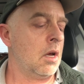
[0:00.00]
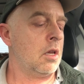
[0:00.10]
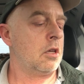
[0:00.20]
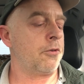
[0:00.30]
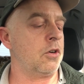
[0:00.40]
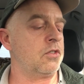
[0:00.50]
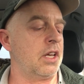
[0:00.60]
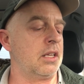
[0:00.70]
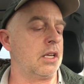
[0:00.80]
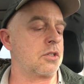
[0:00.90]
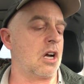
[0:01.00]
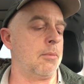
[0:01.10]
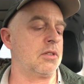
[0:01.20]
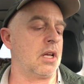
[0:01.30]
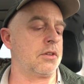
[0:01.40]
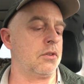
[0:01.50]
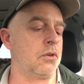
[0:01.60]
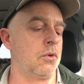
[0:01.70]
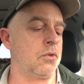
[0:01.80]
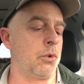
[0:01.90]
The first thing that shamans like to
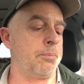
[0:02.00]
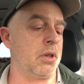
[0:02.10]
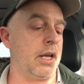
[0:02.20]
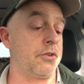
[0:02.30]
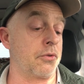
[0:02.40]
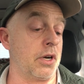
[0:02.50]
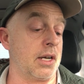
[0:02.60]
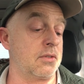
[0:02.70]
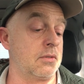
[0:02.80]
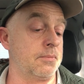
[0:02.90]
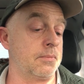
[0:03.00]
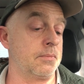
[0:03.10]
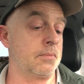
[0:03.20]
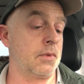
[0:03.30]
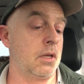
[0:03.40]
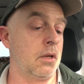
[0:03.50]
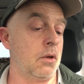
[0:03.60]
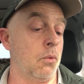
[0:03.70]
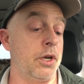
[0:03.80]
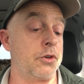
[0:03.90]
do is we play tricks.
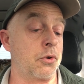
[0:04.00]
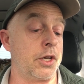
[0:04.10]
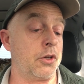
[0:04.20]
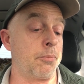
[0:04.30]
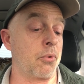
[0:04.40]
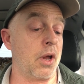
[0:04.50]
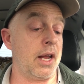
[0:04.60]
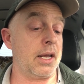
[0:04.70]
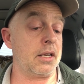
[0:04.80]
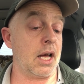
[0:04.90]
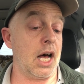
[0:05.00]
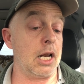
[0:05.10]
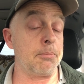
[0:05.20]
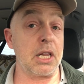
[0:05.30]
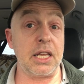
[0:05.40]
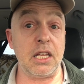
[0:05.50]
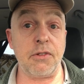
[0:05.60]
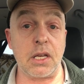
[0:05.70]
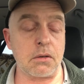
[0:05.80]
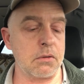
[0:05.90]
We trick your brain into unbelieving.